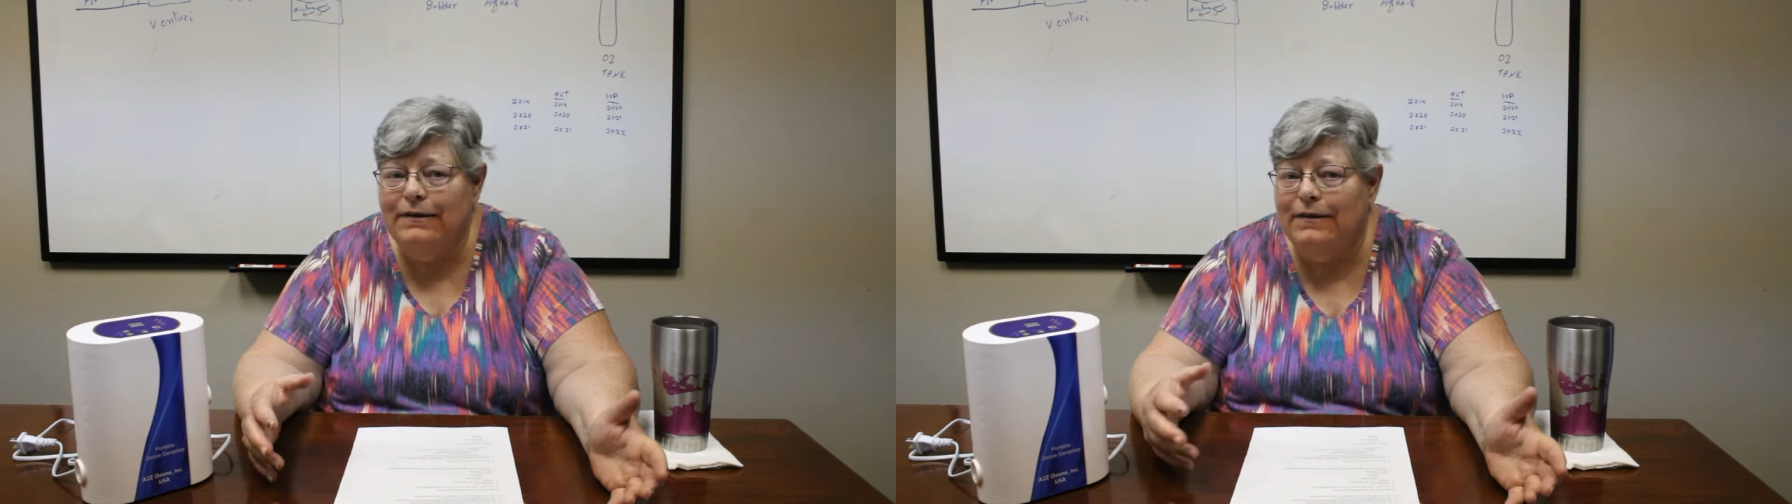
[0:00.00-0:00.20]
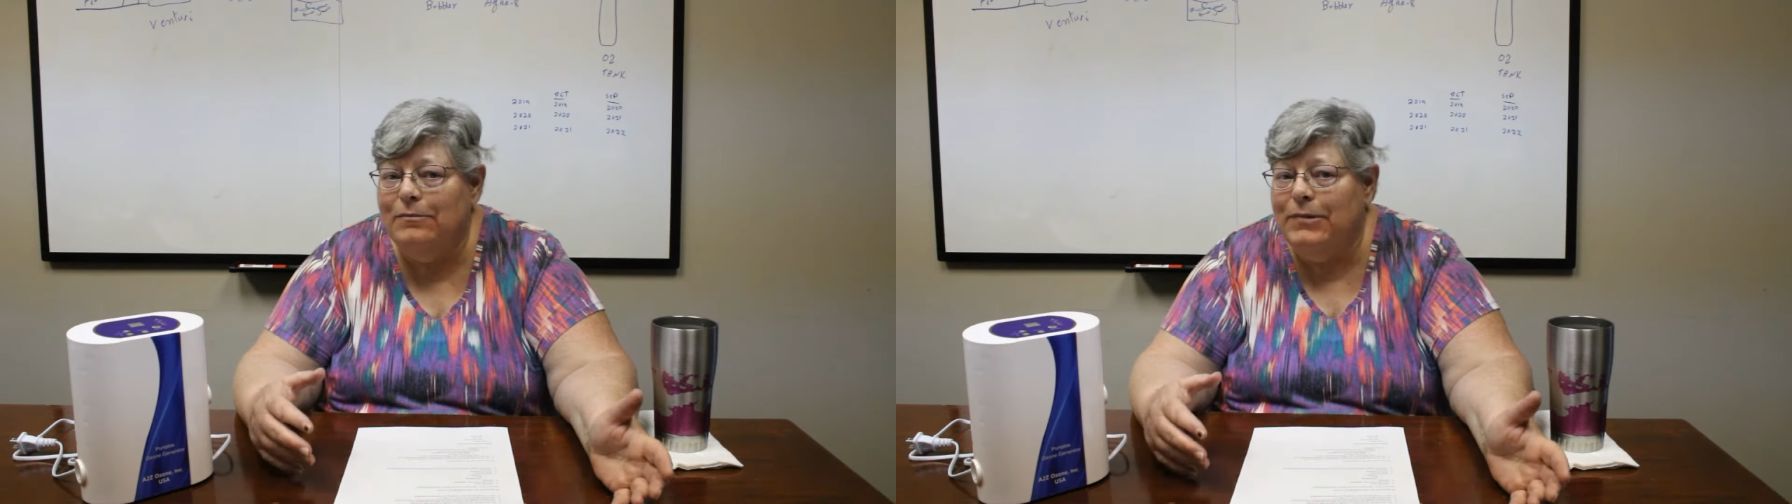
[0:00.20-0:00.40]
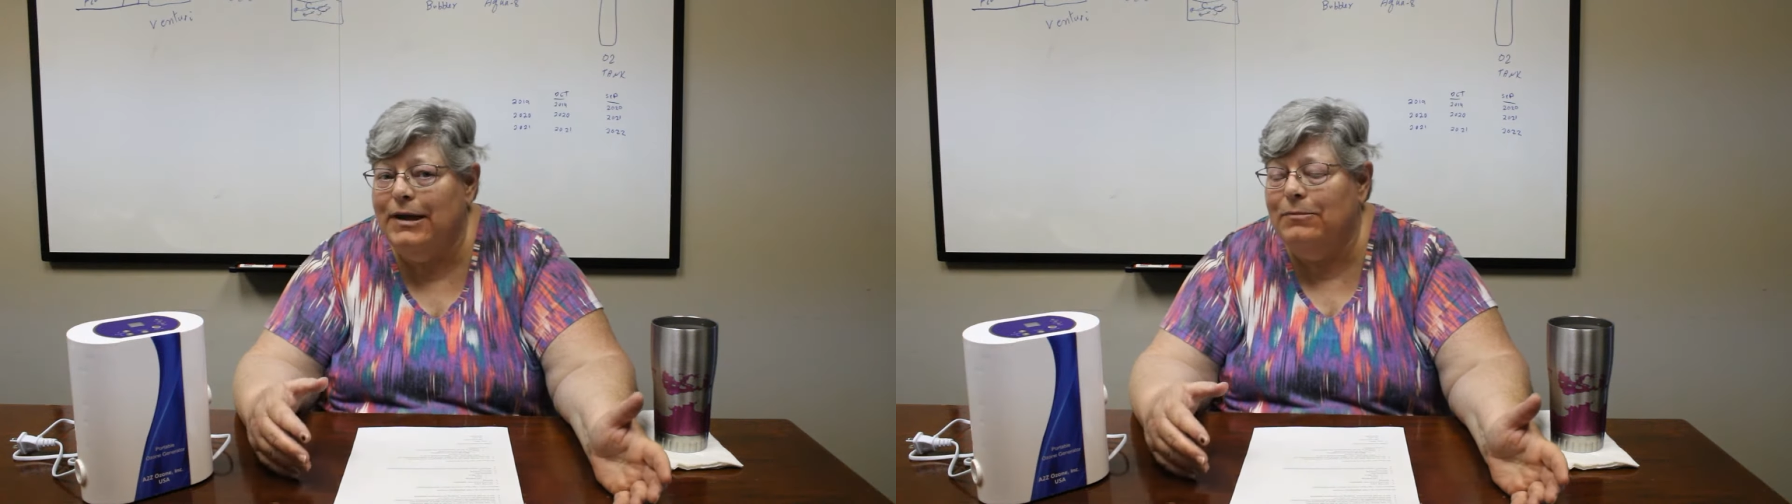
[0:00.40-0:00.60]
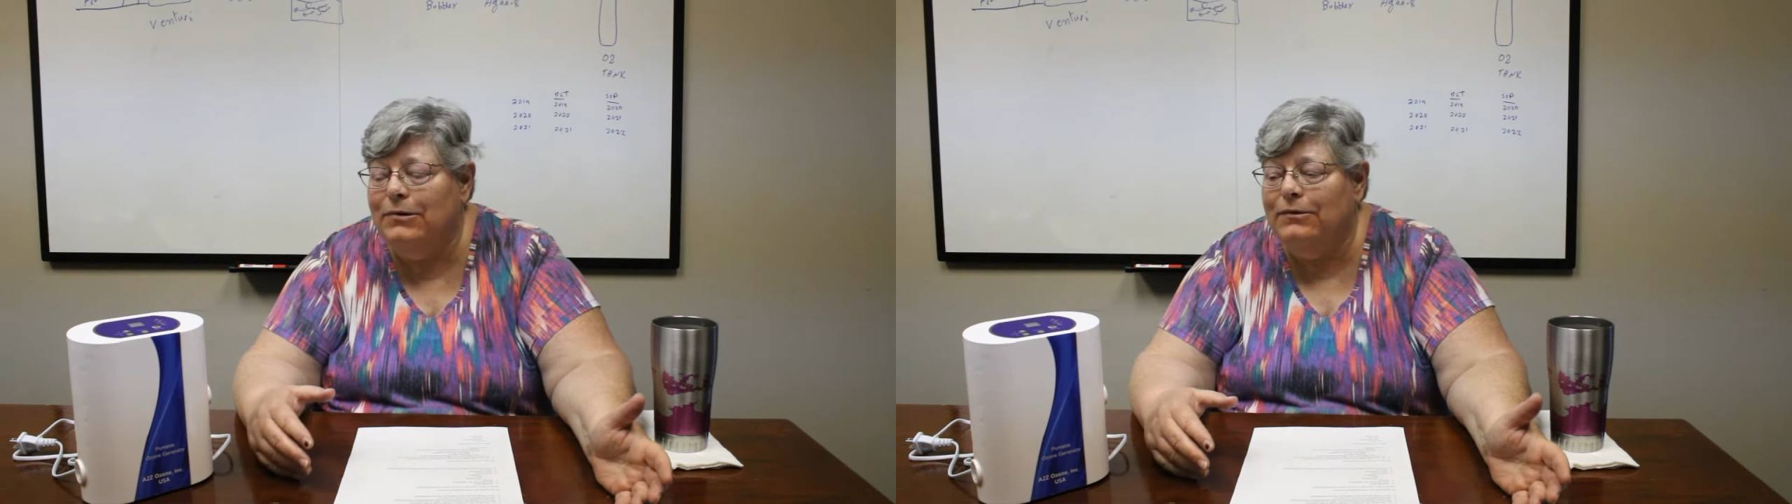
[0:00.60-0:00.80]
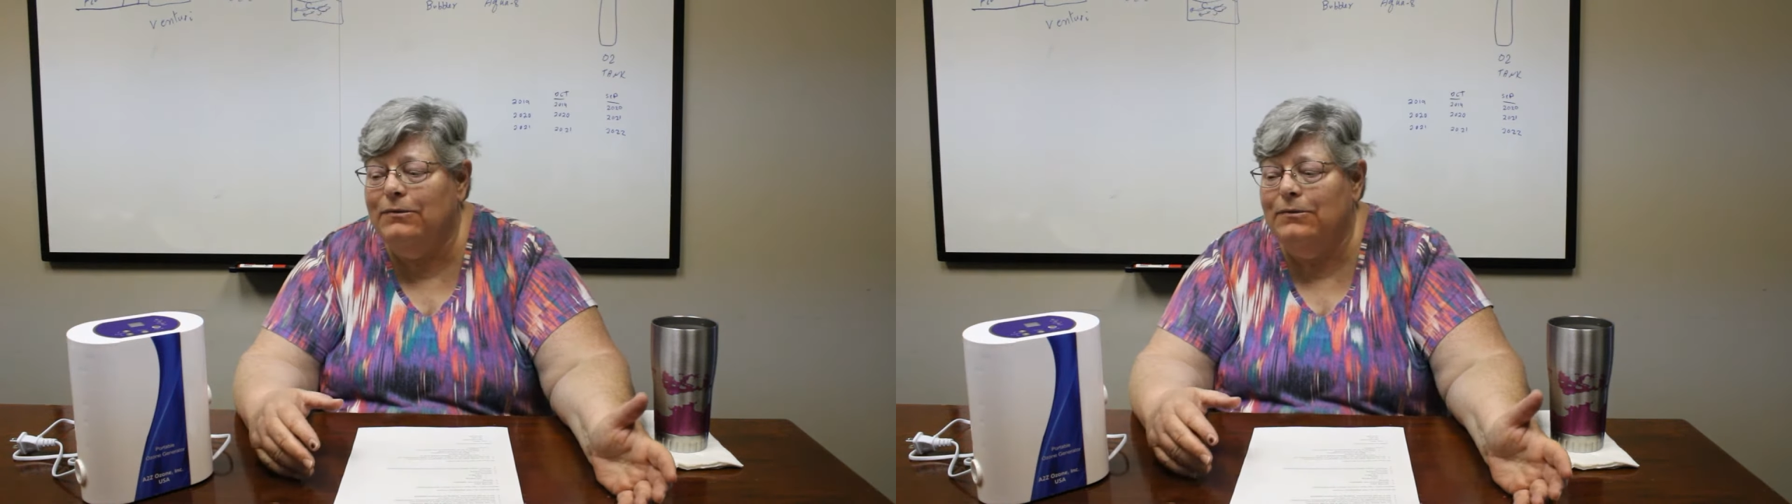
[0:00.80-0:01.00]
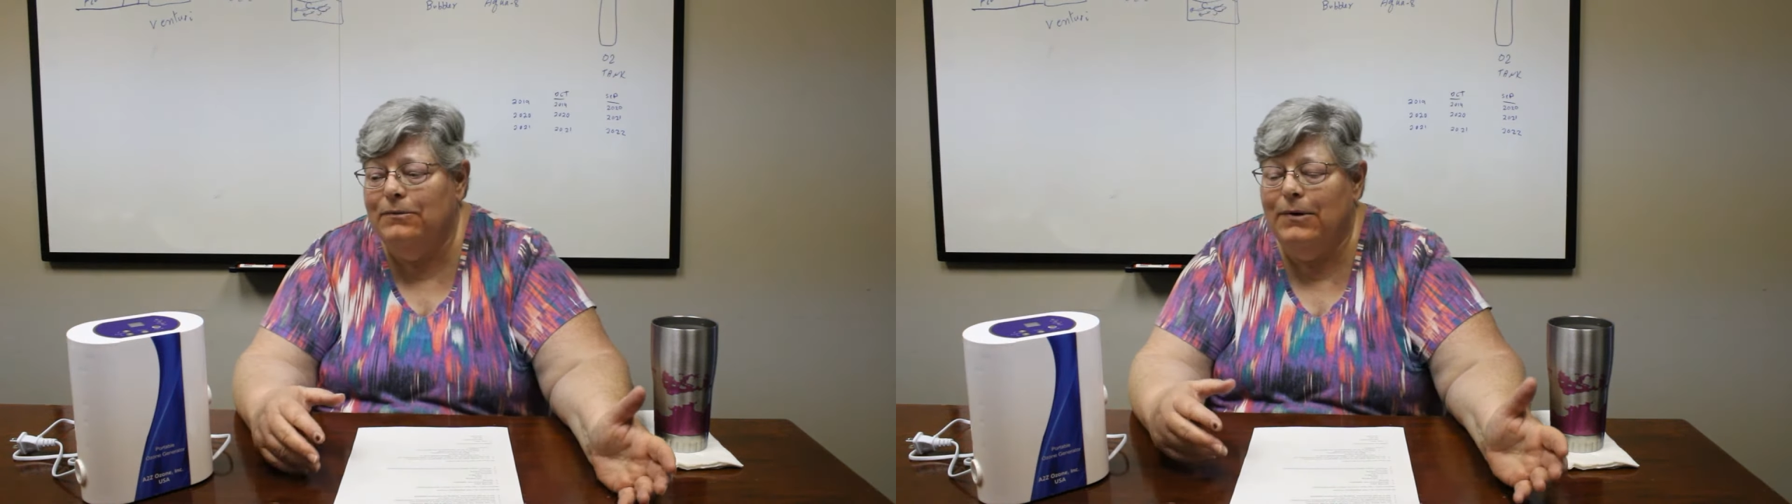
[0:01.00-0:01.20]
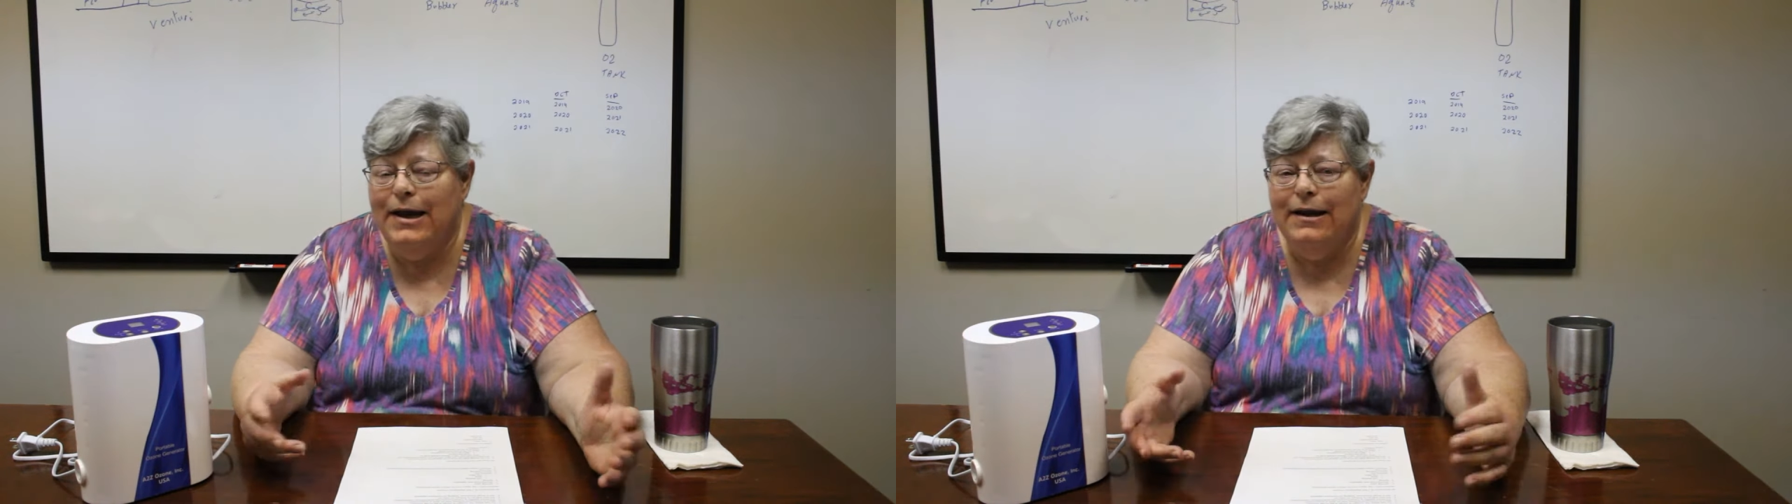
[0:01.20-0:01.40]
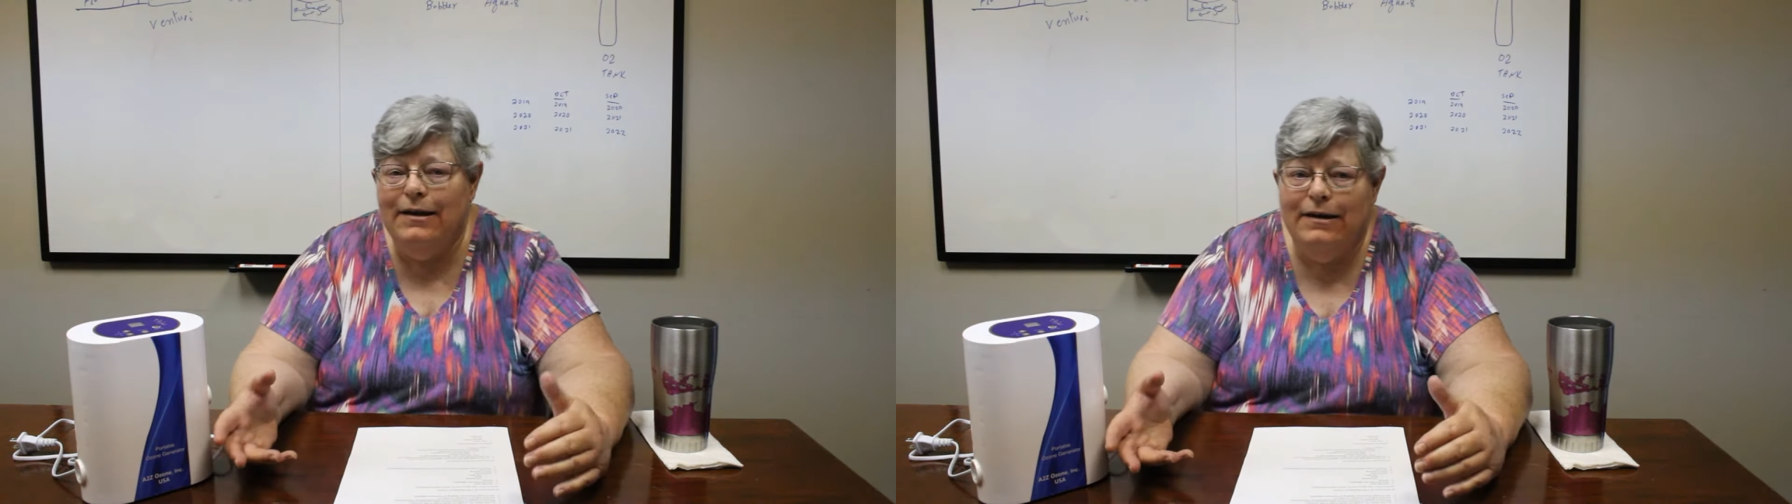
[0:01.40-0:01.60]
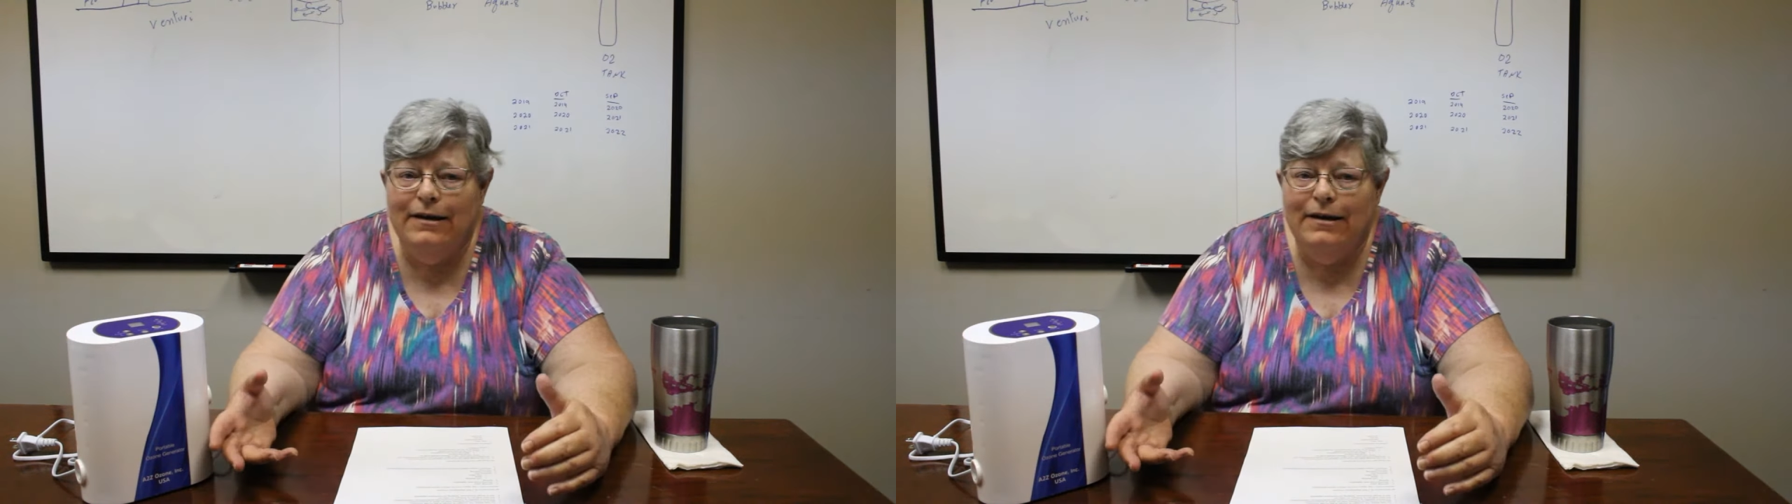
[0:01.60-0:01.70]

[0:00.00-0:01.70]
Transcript: Some people wait